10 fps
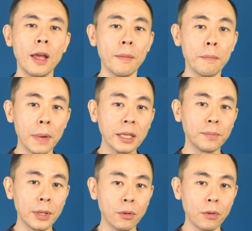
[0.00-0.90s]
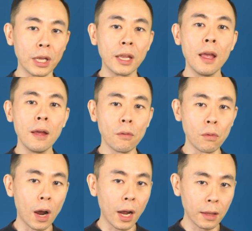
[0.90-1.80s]
and must be doing
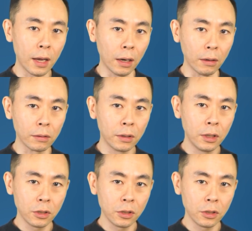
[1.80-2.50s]
right now